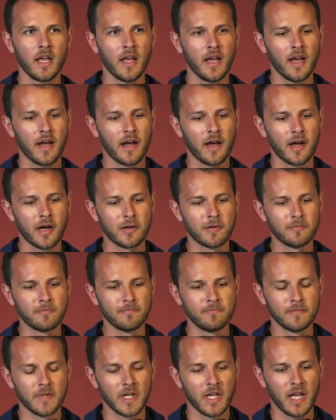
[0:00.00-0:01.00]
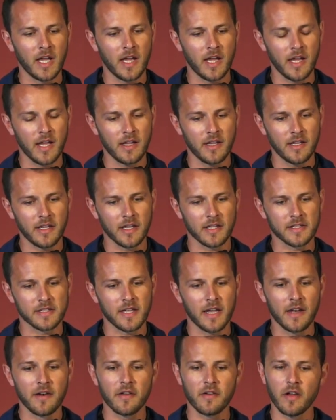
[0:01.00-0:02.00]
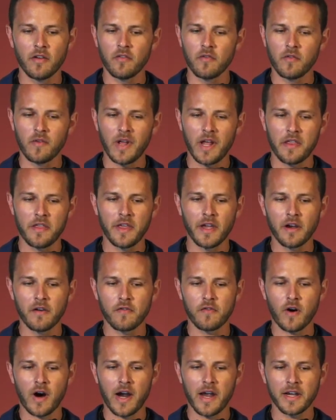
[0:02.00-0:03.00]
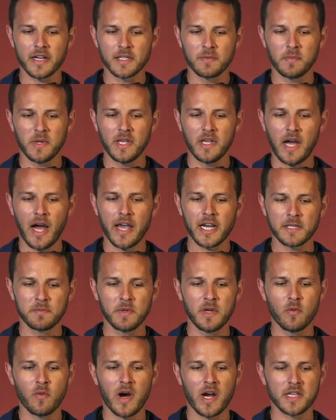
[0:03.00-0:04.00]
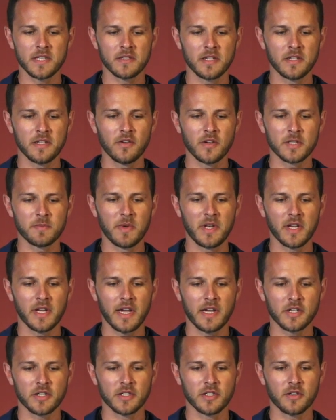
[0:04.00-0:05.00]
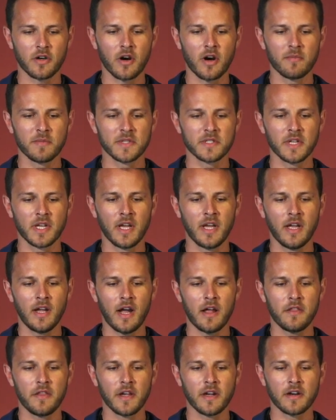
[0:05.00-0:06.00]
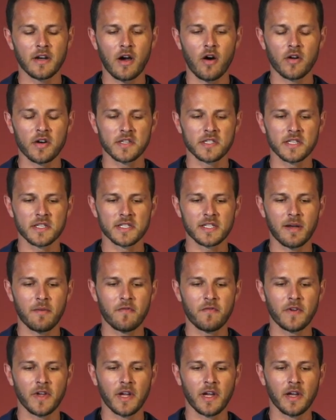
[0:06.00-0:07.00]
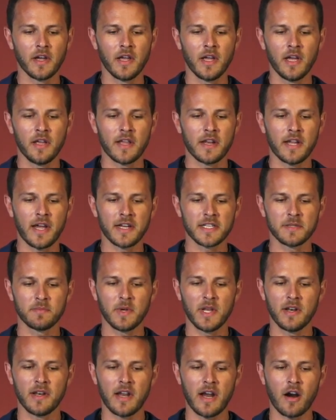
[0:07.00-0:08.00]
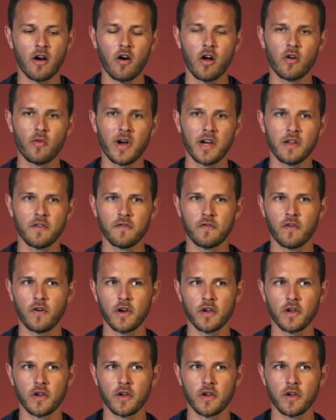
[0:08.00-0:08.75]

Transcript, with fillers: Um, yes, and I think for IXP, IXP-wise in DDoS mitigation terms, I think now this is something that has been there already for